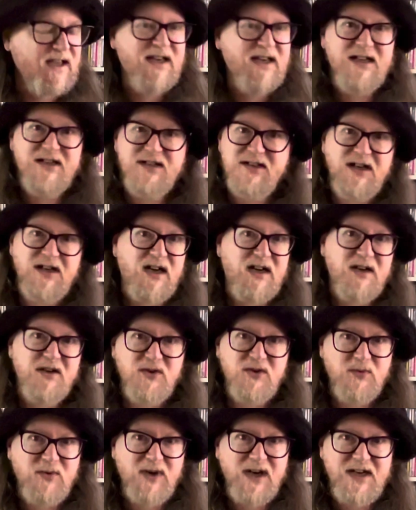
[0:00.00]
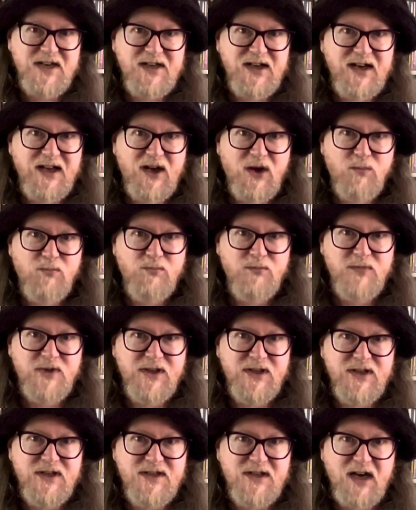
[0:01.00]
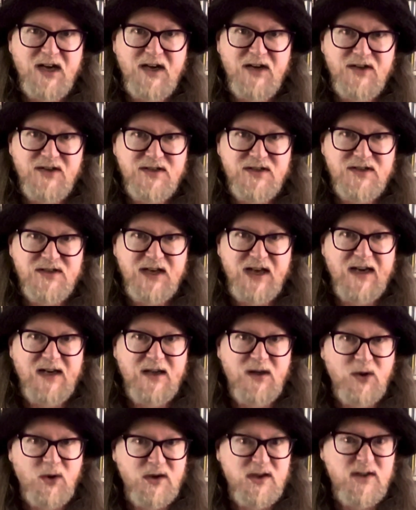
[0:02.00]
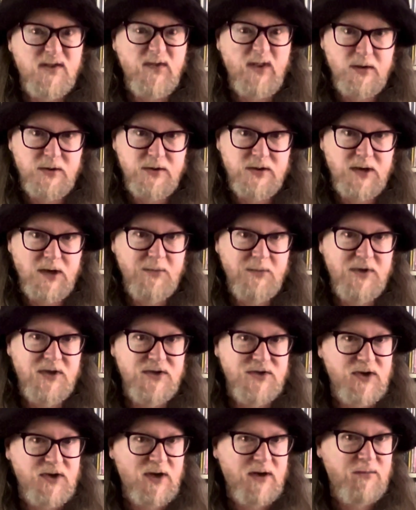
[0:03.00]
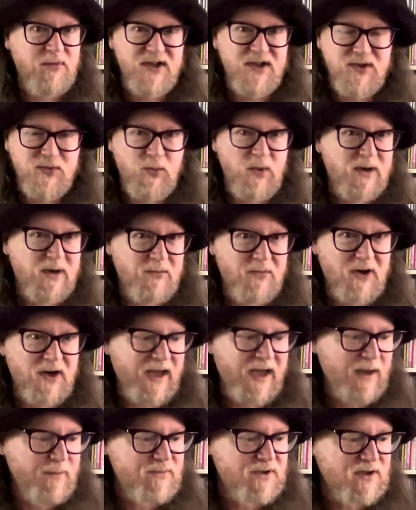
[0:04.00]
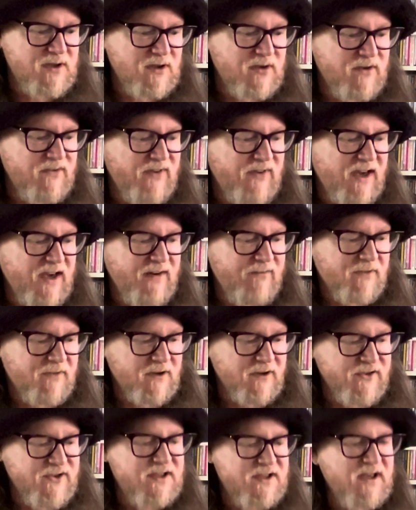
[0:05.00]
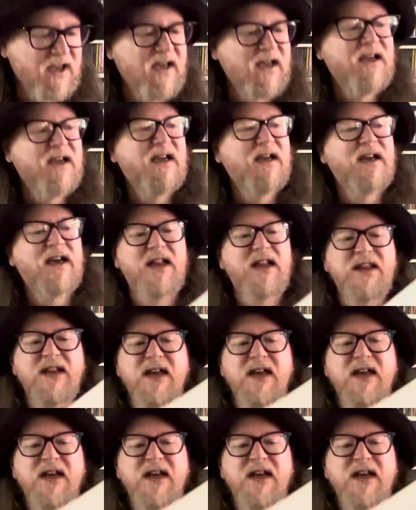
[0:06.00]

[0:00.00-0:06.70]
It's an underrated album in this artist's catalogue as far as I'm concerned, but it's one of my absolute favourites, and